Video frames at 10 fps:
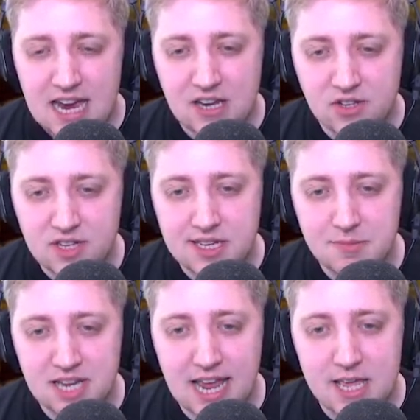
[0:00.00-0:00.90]
It doesn't seem
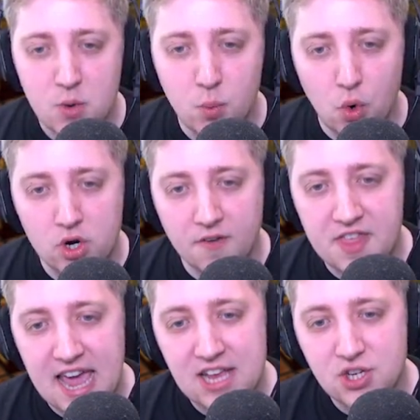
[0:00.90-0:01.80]
to let you walk off
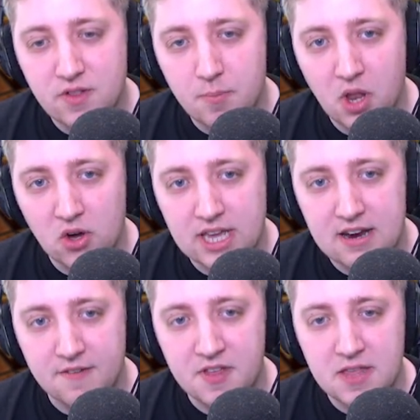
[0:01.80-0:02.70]
the edge of the block
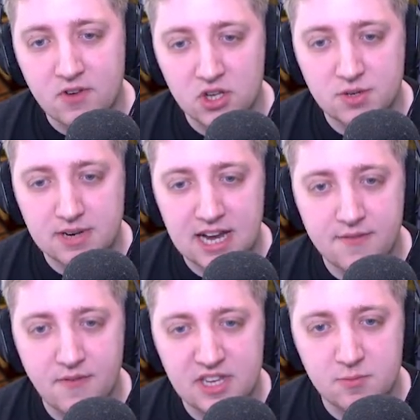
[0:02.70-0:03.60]
here. I think they've got some kind
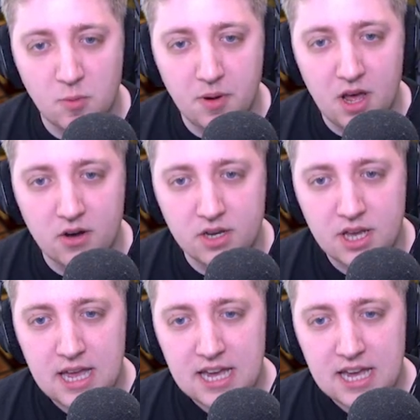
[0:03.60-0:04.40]
of invisible block.